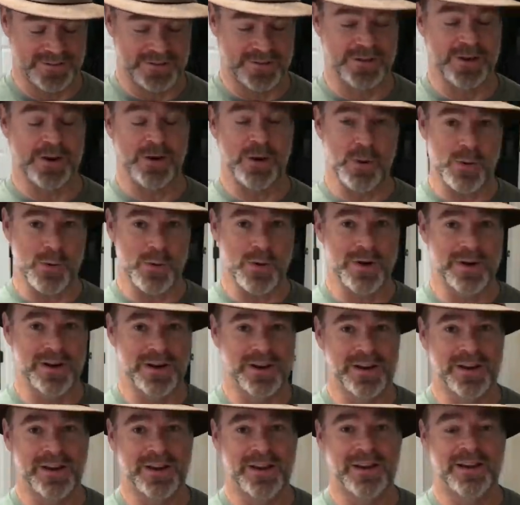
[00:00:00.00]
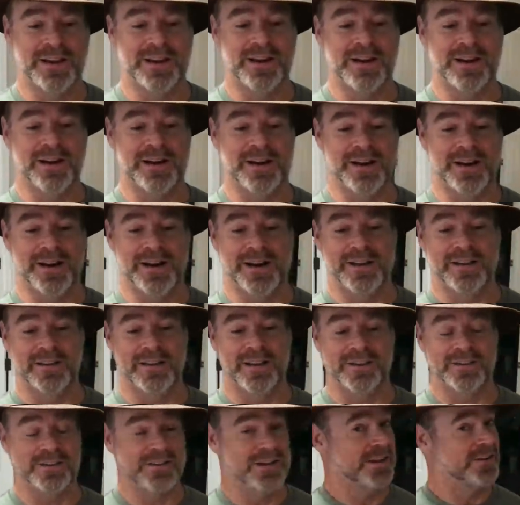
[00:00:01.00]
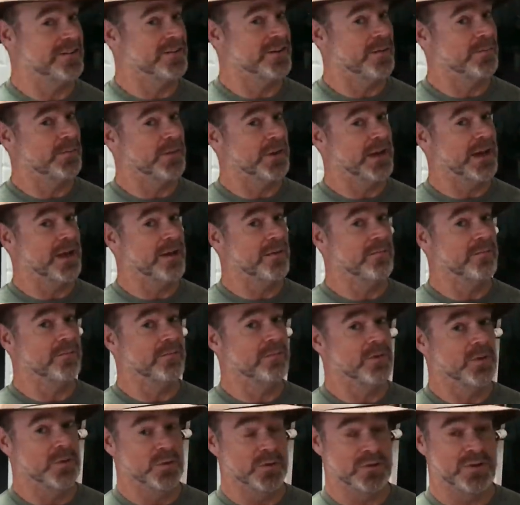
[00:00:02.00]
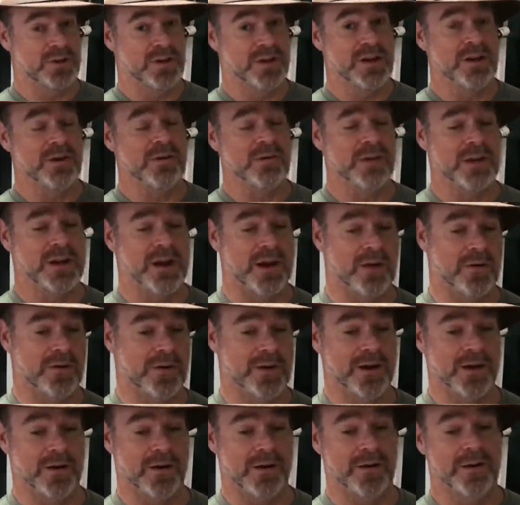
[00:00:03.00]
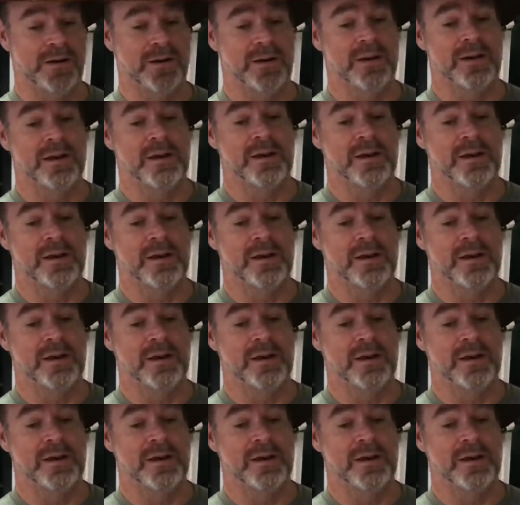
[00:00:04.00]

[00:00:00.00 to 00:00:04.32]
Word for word: so uh, that's not something I'm used to hearing out here.